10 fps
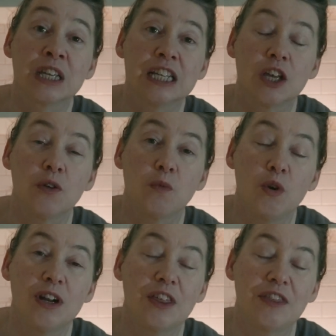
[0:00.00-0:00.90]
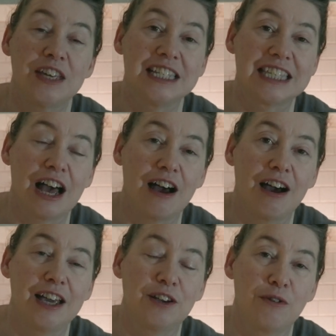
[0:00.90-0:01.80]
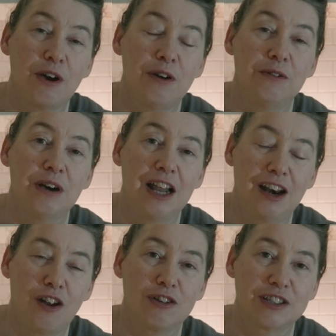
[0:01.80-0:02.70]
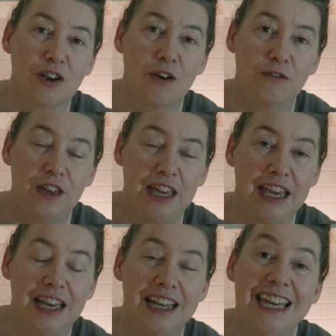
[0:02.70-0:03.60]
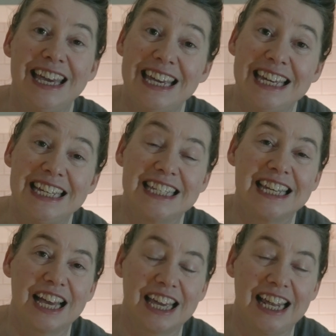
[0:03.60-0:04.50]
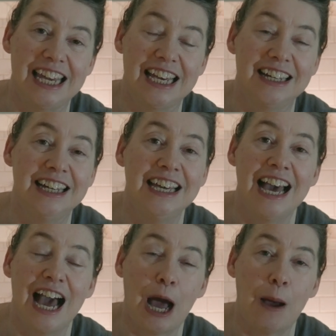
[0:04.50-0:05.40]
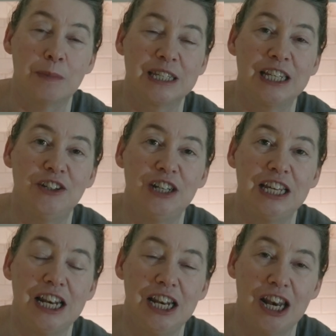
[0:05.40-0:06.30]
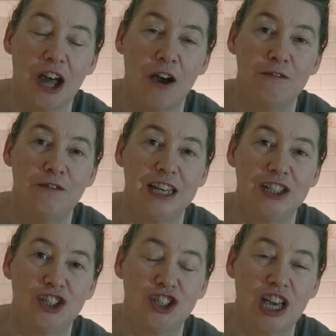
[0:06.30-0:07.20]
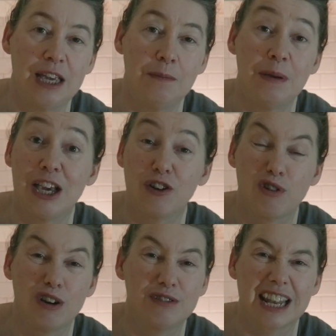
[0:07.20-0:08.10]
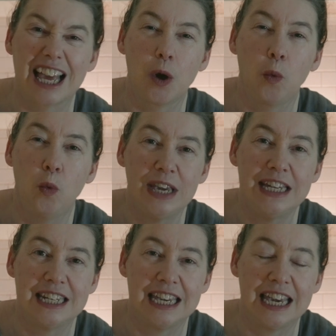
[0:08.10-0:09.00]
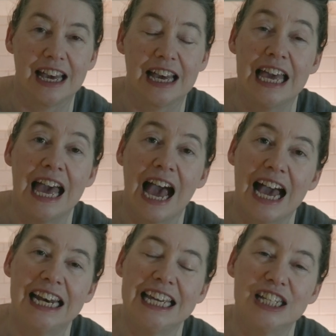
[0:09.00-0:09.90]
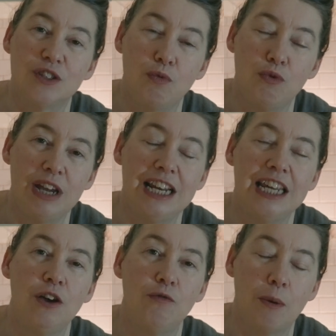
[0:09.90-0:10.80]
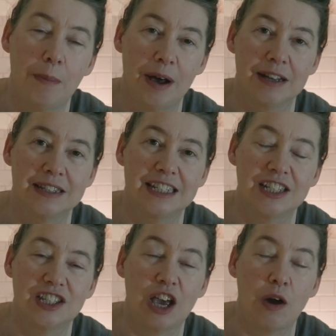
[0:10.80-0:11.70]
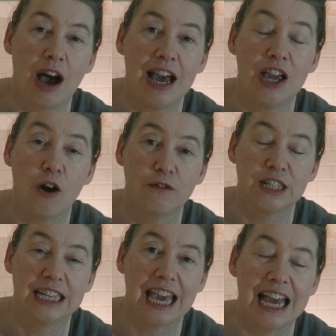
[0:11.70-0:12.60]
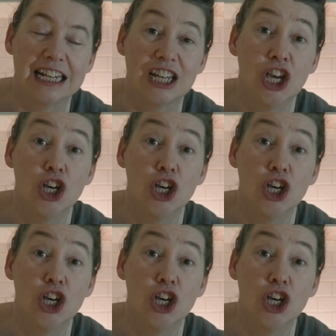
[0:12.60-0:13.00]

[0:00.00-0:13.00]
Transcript: So one of the things that I grow a lot of here is AQUILEGIA. Absolutely love its shape. It grows like a weed here and it's really robust. So I often get